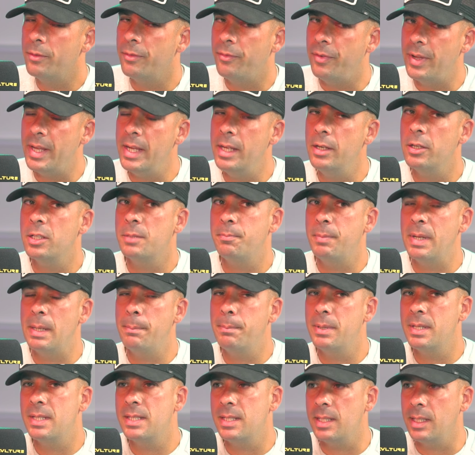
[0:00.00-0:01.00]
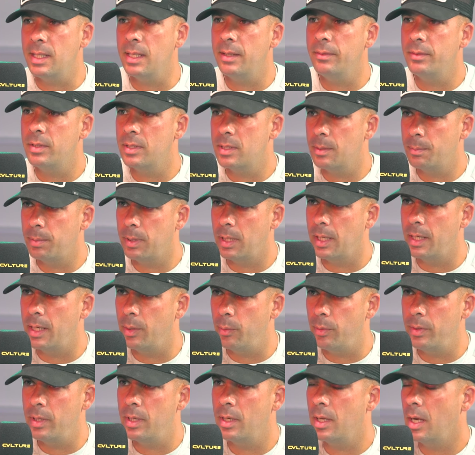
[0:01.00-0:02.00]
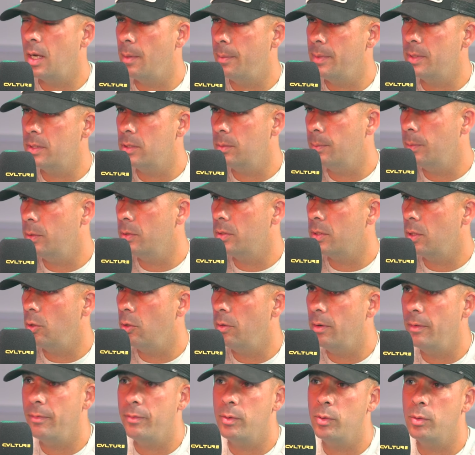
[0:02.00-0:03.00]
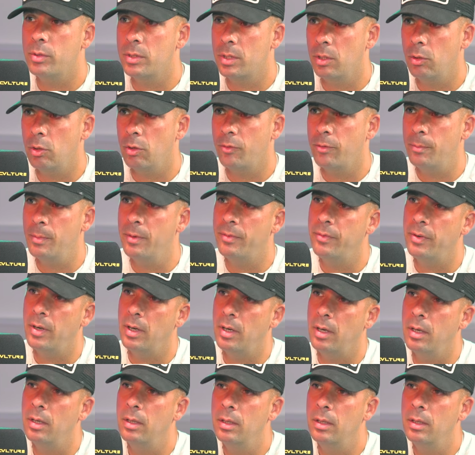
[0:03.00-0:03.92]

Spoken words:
Venus be perceived as a planet within the habitable zone if you were to look from afar?